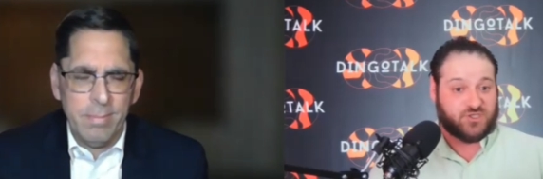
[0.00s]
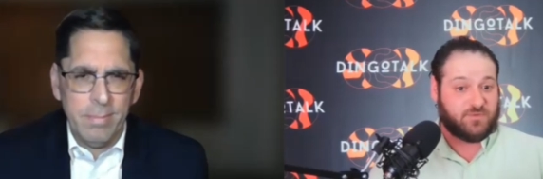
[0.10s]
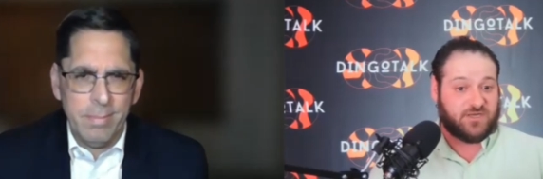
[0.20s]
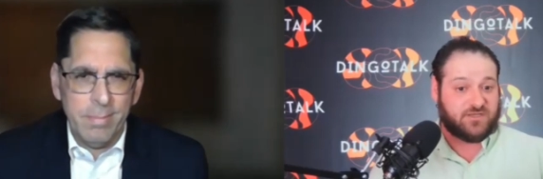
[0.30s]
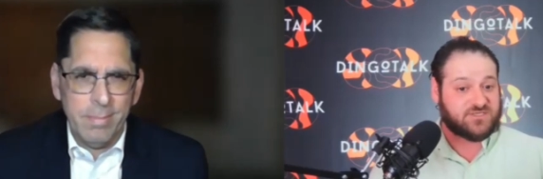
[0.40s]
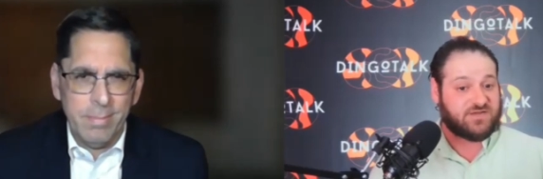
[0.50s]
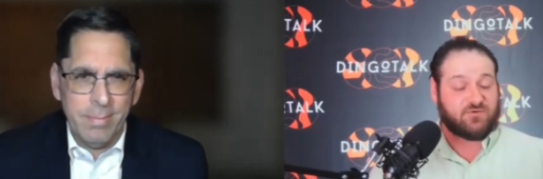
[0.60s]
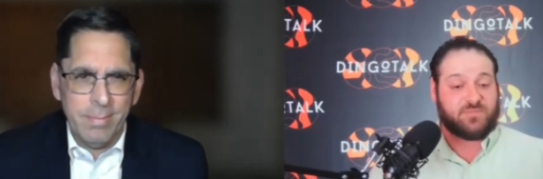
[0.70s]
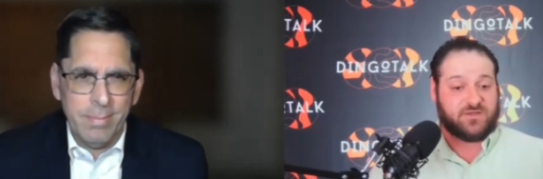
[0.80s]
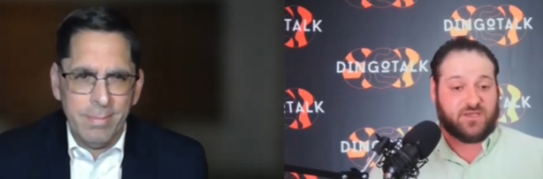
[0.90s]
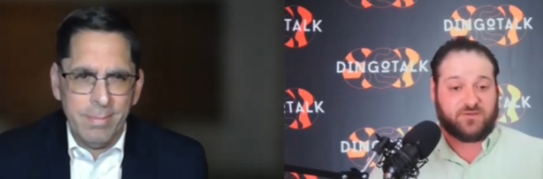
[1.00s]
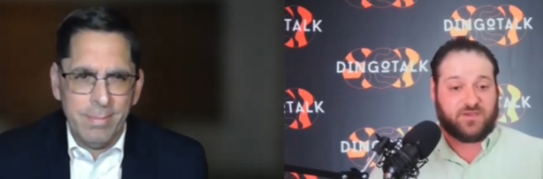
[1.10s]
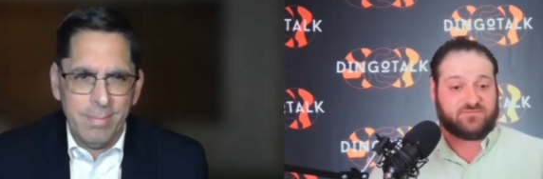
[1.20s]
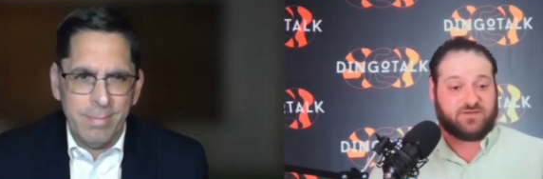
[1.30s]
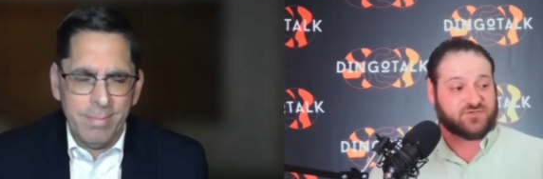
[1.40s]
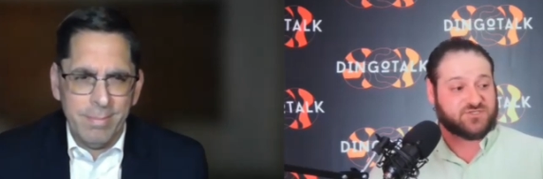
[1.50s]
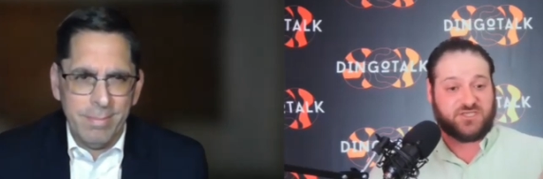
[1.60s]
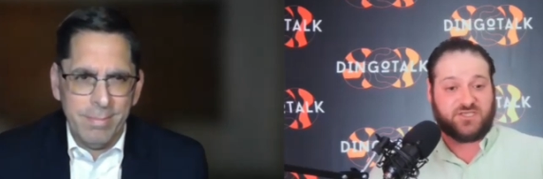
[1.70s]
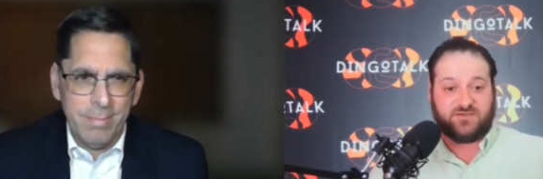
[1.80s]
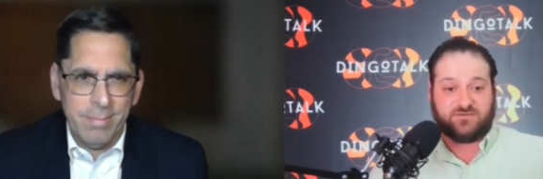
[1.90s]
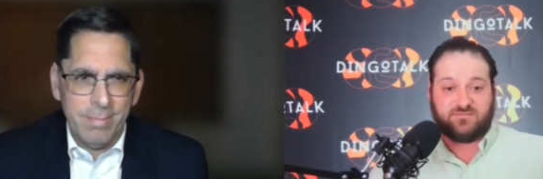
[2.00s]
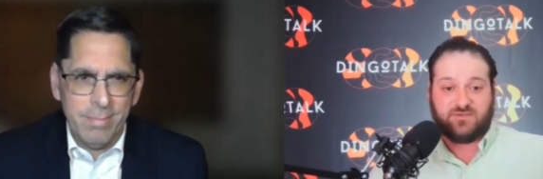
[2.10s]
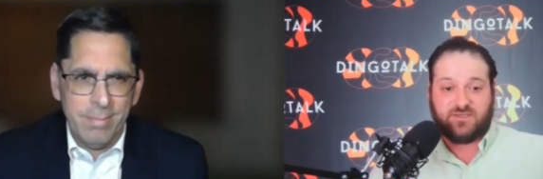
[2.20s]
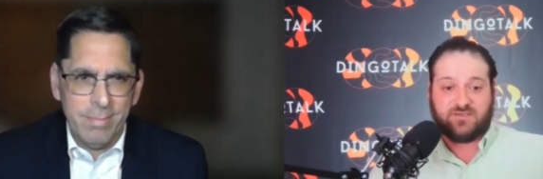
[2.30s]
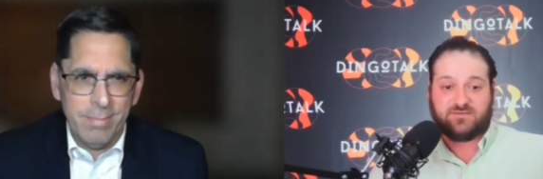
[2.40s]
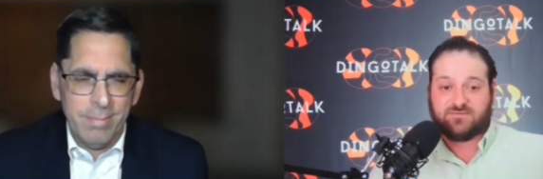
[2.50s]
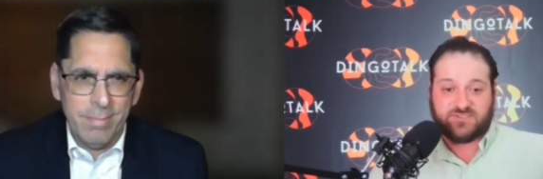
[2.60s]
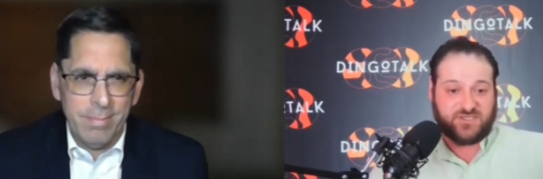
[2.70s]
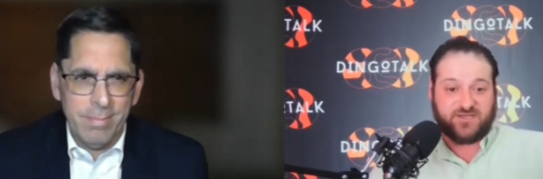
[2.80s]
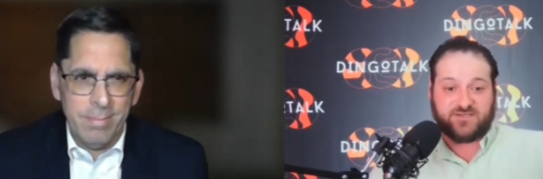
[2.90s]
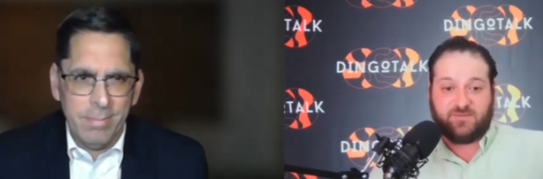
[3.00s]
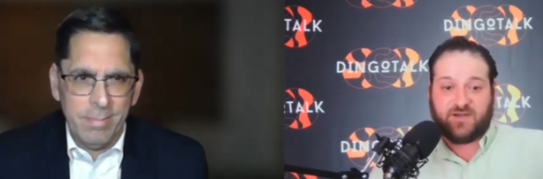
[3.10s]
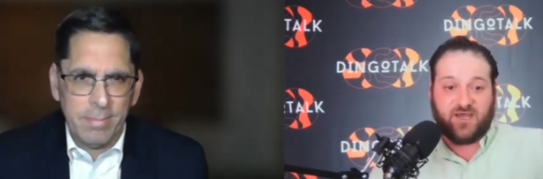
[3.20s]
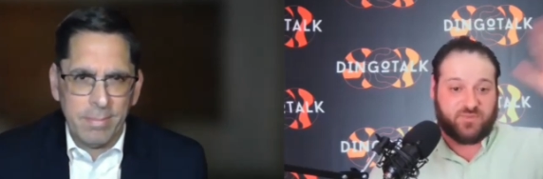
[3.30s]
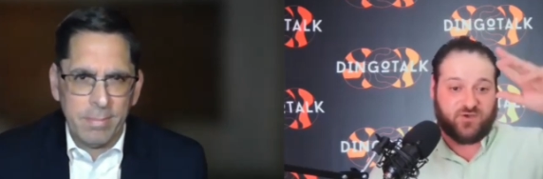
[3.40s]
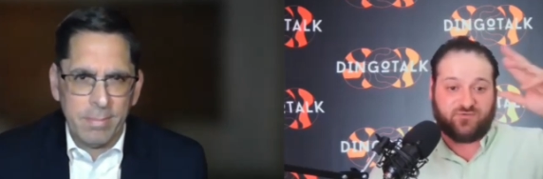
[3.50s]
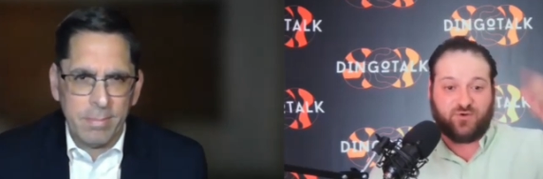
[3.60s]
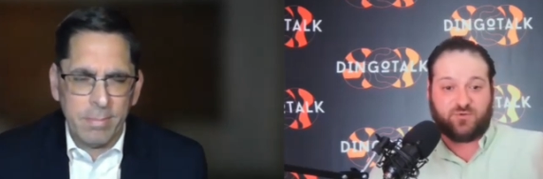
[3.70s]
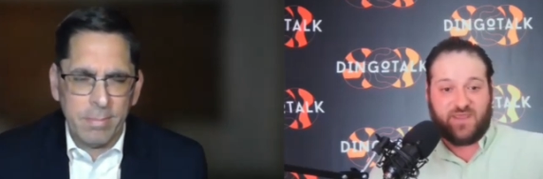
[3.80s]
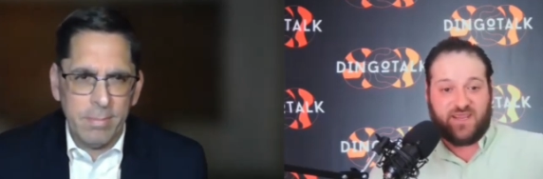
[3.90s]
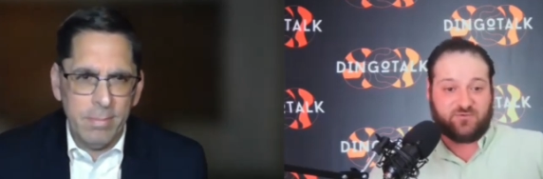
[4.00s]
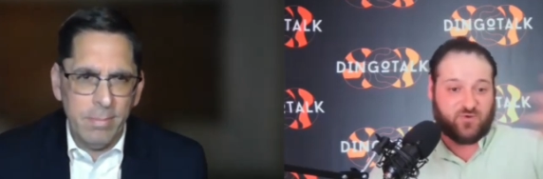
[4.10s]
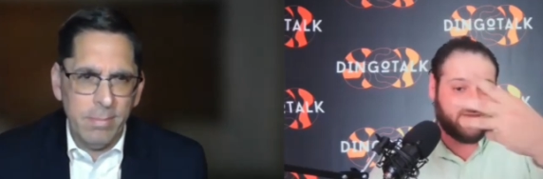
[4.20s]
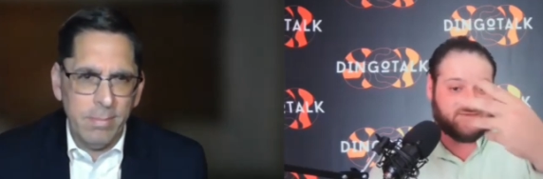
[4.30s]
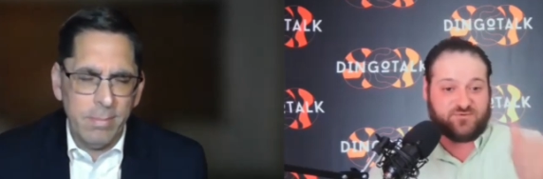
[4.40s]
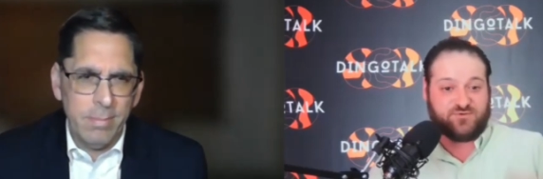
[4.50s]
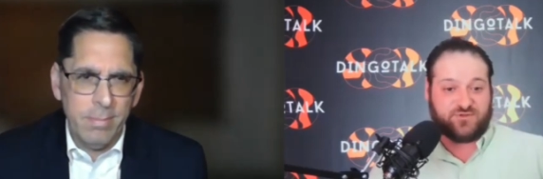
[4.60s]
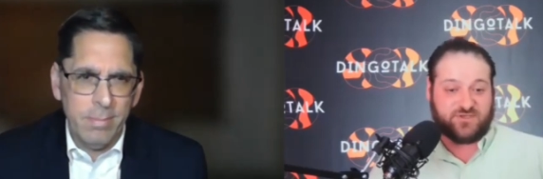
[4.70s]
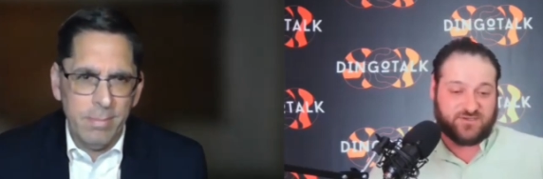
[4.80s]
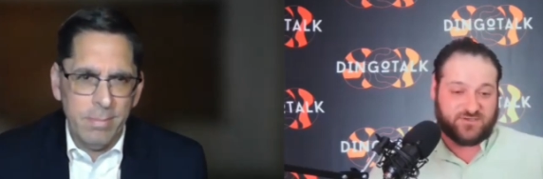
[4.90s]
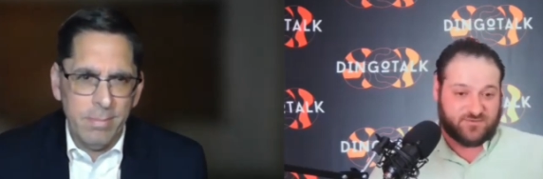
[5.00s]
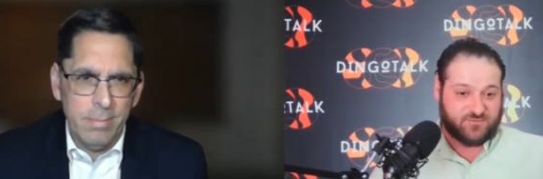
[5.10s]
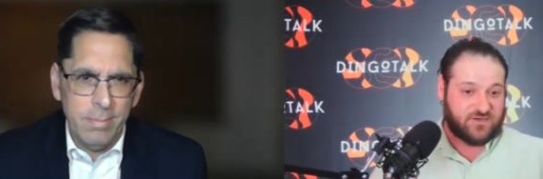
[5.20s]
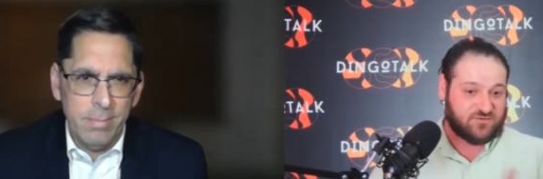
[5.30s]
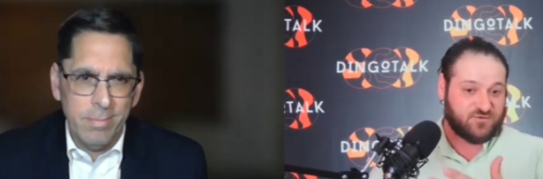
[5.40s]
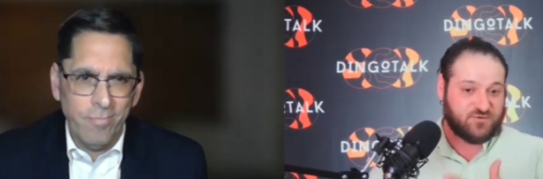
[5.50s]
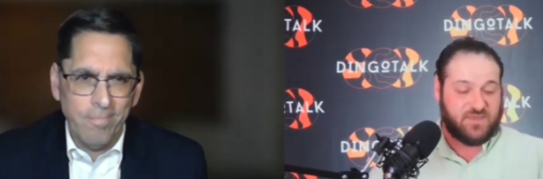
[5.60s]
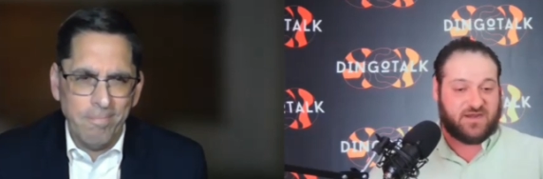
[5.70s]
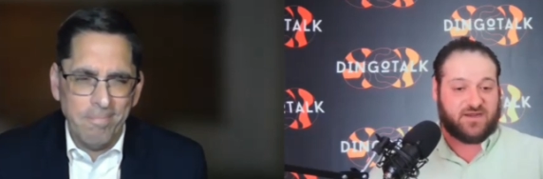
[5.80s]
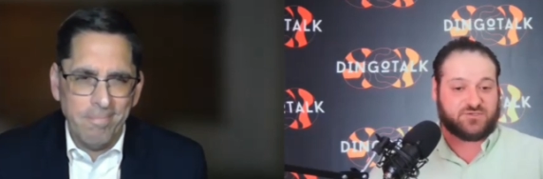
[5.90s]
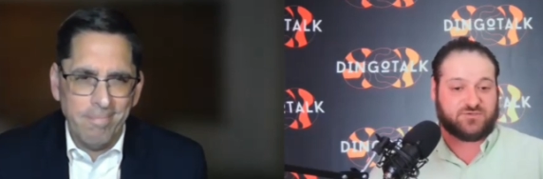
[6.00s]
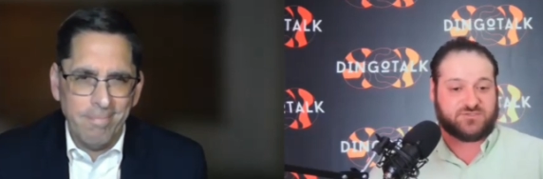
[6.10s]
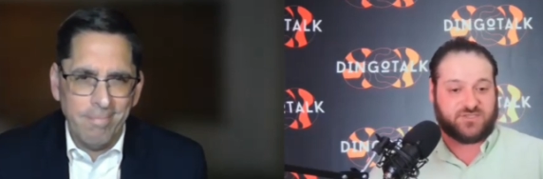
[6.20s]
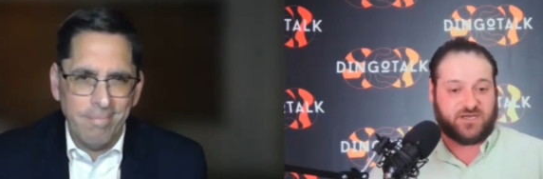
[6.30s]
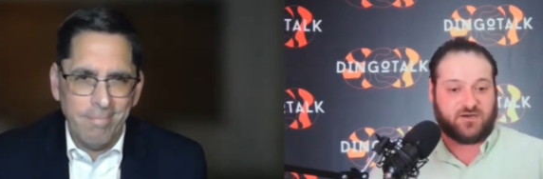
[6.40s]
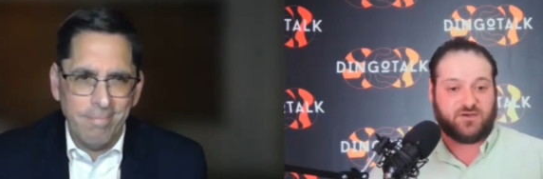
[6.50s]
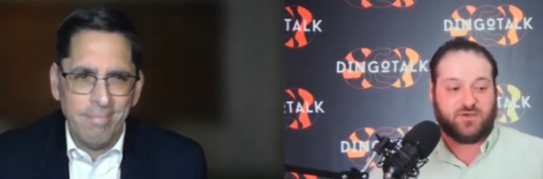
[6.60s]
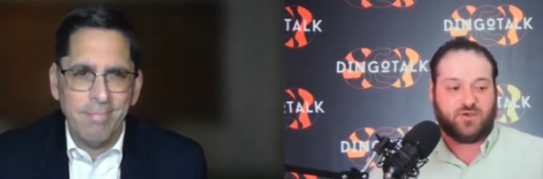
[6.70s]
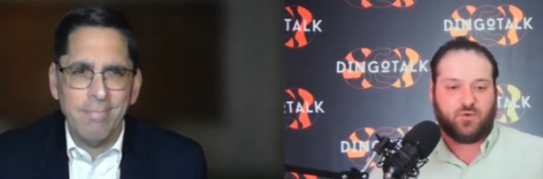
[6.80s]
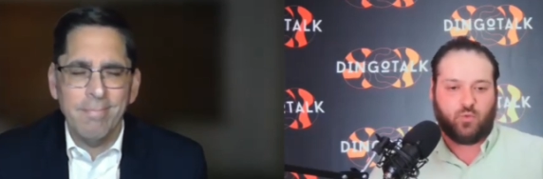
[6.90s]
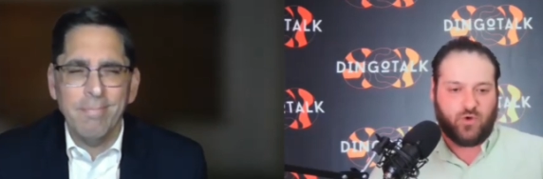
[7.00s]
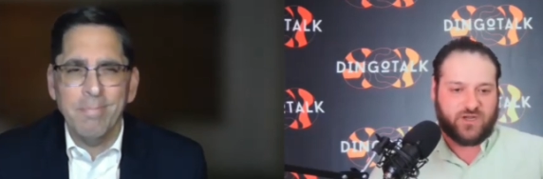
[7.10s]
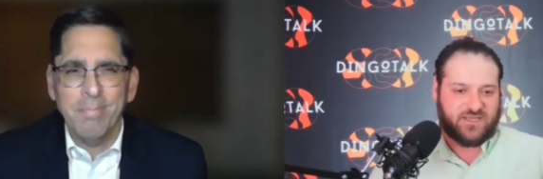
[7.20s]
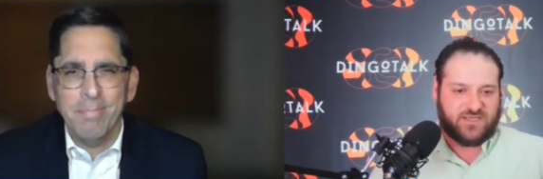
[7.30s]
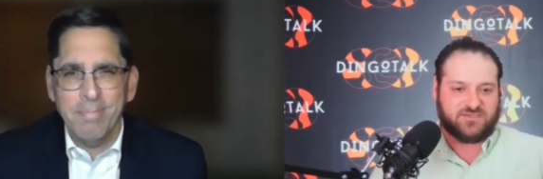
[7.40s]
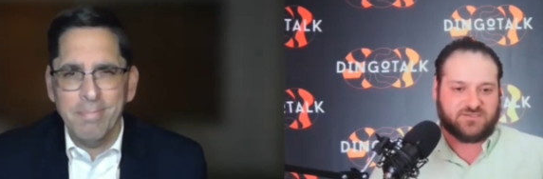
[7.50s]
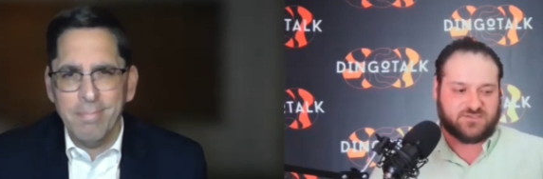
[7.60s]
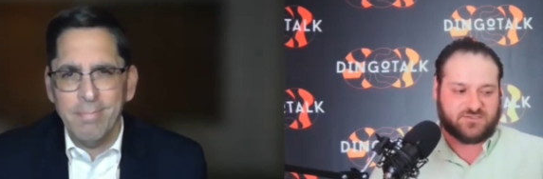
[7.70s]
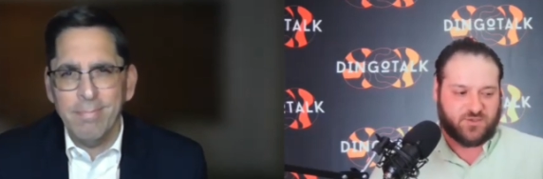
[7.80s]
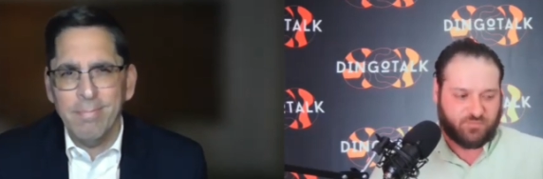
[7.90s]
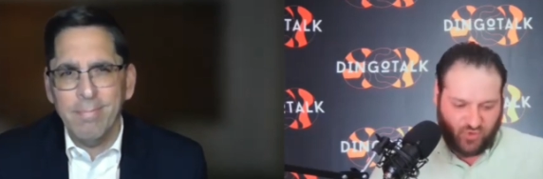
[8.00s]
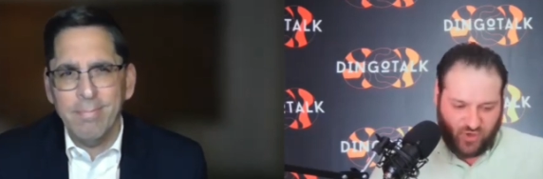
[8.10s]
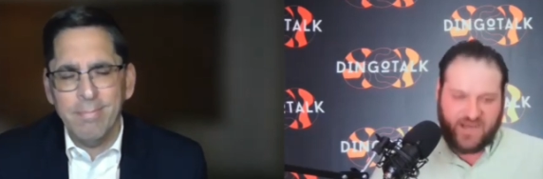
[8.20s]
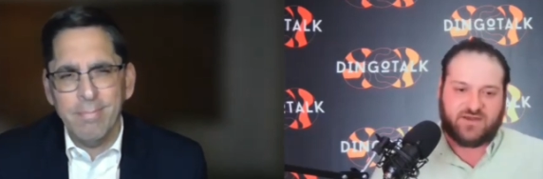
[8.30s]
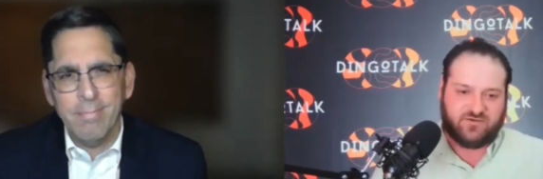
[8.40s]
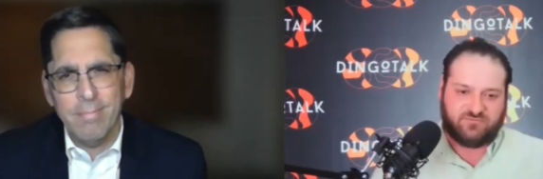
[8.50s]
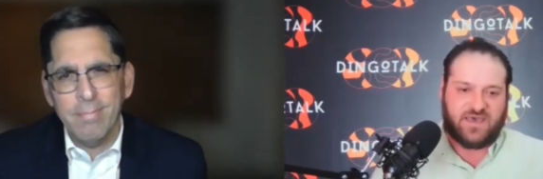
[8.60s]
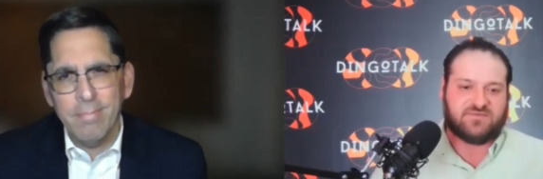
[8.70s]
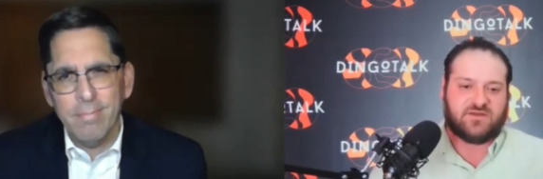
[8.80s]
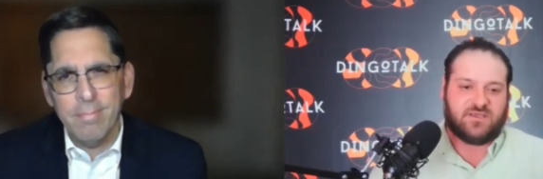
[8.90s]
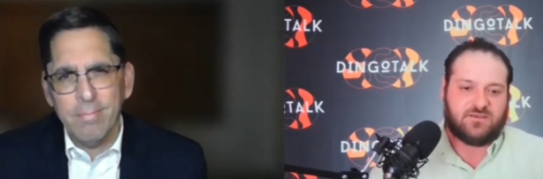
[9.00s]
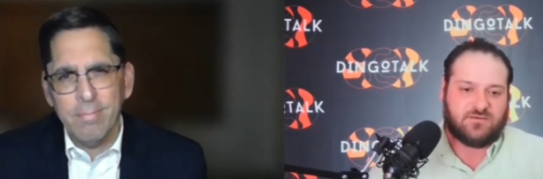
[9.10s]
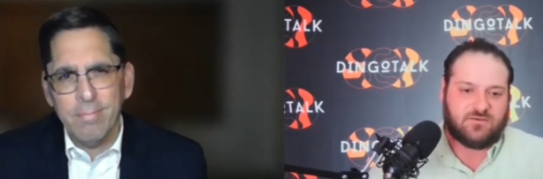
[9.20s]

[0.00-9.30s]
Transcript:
Speaker 1: somebody that's never been there, they've never seen the sun coming up over Old Main right through the right through the main entrance there. What is the brand of Bethany?